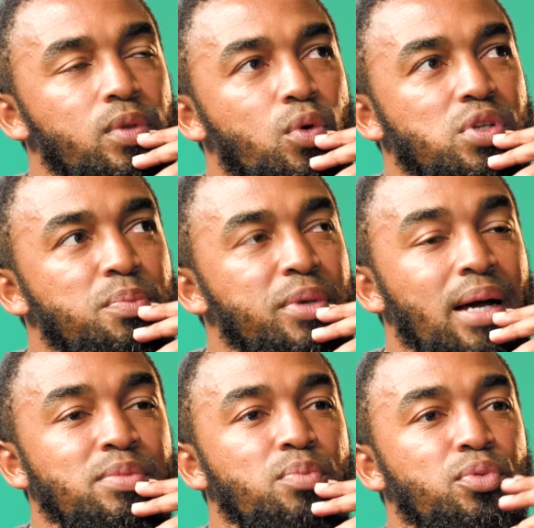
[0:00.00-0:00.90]
Because it
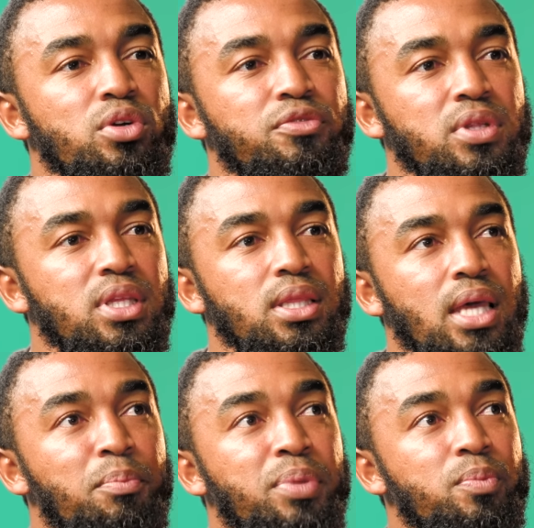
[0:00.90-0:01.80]
becomes a beautiful thing.
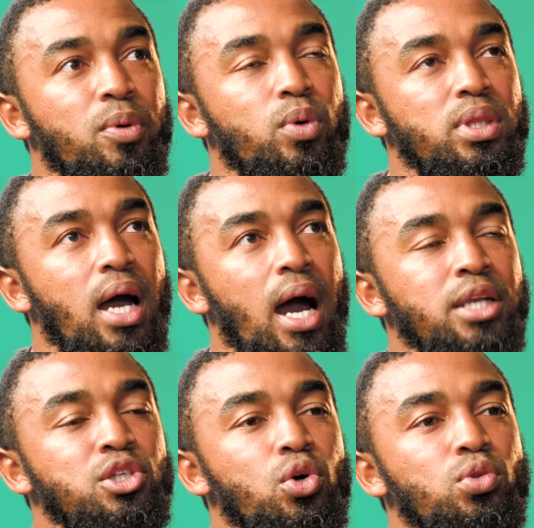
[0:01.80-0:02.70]
There are people with
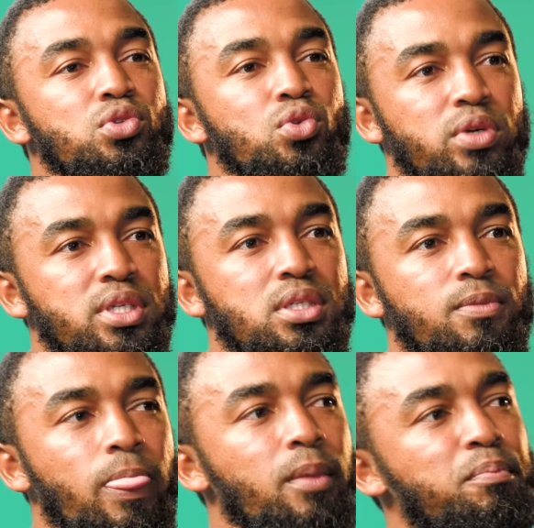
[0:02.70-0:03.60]
untold
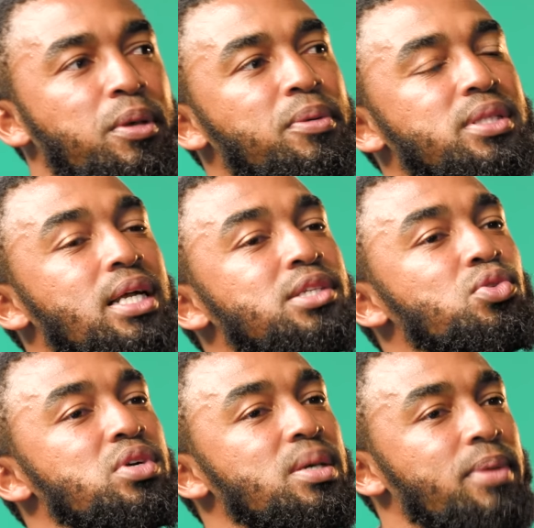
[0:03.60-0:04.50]
stories. People Lots. Tell
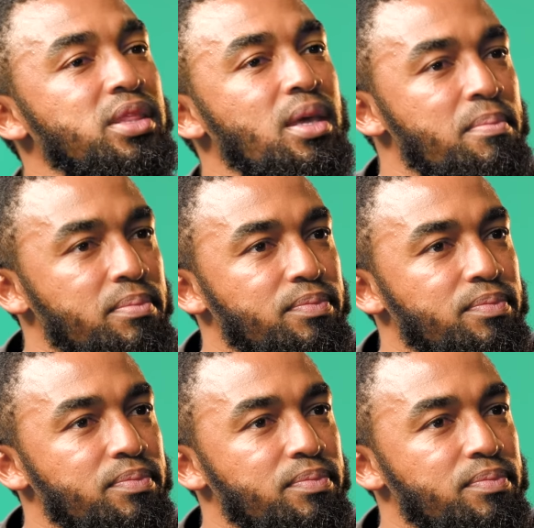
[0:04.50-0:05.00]
stories about them.